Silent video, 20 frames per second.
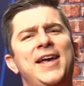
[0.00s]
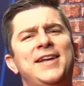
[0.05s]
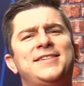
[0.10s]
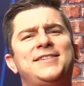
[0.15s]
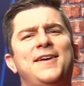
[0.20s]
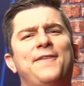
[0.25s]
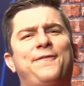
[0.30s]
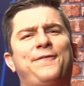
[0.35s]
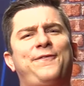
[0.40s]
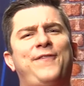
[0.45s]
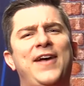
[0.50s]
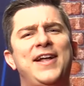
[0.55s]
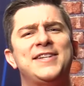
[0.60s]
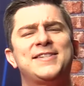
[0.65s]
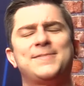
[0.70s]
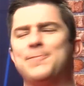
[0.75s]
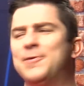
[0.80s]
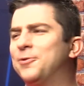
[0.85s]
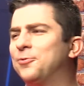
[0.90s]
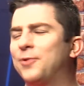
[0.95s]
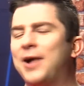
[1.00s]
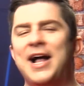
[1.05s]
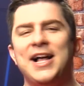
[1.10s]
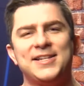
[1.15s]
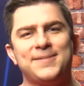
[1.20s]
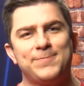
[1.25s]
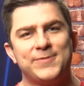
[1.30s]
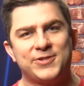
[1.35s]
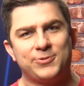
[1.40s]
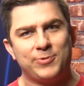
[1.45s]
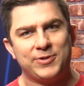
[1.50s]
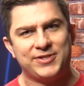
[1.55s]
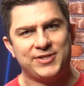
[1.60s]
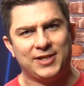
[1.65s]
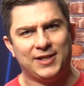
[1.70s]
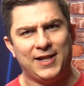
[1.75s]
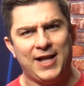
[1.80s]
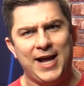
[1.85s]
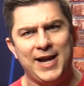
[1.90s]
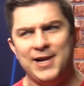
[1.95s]
big defenseman, Rasmus
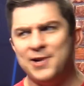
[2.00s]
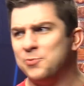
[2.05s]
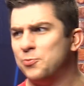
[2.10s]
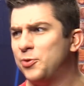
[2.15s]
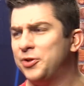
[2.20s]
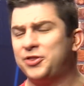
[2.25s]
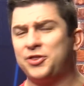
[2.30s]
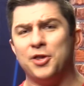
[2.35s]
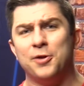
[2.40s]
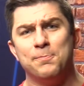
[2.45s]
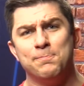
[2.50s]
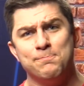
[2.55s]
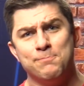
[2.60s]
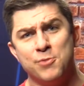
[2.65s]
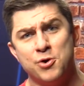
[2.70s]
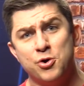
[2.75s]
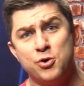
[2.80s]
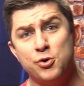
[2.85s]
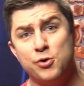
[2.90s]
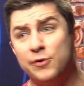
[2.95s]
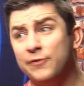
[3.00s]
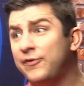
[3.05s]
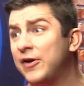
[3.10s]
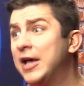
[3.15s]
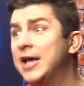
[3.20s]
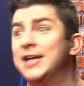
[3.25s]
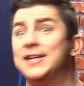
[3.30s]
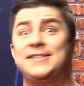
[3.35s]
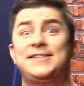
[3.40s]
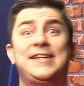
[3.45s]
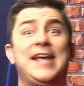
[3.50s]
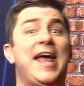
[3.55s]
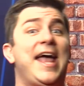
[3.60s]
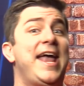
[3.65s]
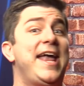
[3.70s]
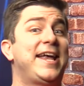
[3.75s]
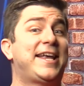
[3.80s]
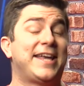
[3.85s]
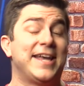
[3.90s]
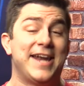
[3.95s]
Ristolainen, with the move
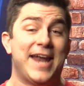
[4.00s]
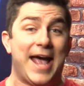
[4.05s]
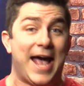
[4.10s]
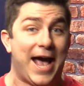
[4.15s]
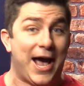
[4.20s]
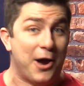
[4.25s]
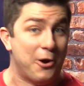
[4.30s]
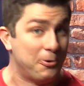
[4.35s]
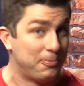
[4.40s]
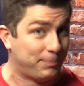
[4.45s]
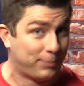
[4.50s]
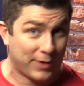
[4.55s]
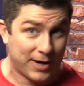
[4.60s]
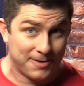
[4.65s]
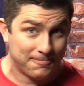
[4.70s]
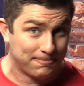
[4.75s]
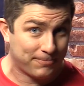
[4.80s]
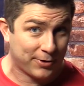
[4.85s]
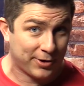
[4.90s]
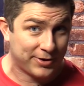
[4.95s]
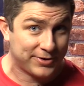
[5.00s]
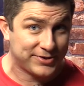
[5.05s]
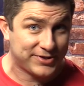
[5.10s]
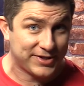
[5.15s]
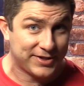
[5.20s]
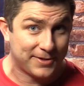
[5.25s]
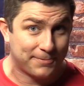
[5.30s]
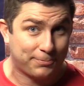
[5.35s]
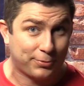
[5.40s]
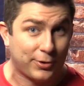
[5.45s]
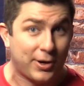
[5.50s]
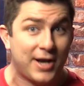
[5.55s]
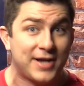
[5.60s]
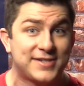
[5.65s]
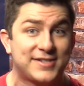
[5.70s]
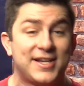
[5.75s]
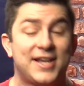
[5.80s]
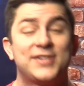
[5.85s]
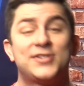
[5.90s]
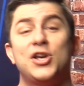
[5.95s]
taken out Brent Burns in the
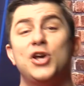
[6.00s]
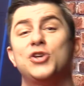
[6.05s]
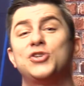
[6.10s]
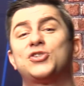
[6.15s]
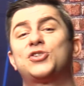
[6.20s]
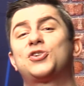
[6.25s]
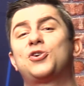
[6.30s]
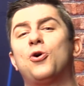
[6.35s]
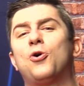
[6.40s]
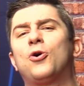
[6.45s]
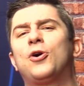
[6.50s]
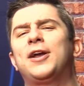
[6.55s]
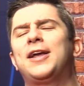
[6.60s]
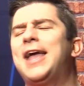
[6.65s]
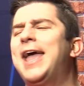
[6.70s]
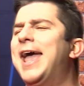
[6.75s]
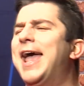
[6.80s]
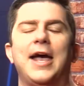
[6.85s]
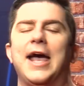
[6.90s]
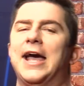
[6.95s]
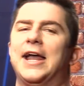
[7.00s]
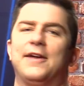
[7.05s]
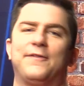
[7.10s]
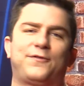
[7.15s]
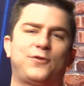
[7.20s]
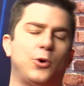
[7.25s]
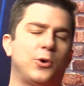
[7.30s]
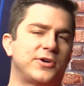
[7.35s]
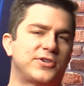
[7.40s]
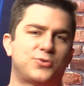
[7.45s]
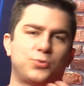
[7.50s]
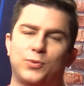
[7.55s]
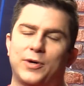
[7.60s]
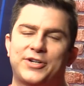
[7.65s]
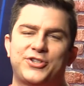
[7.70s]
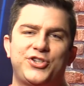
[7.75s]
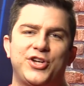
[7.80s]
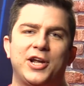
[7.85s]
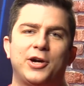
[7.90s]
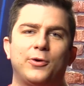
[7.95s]
process, scoring, and of course,
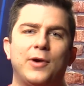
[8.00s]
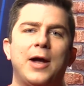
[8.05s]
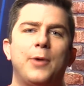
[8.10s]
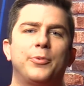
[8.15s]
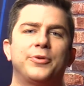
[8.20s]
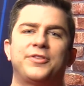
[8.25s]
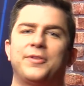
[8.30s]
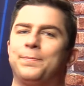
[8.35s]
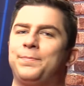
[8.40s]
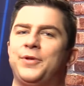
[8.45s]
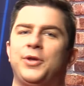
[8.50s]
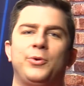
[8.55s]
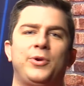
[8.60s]
Rick Jeanneret with the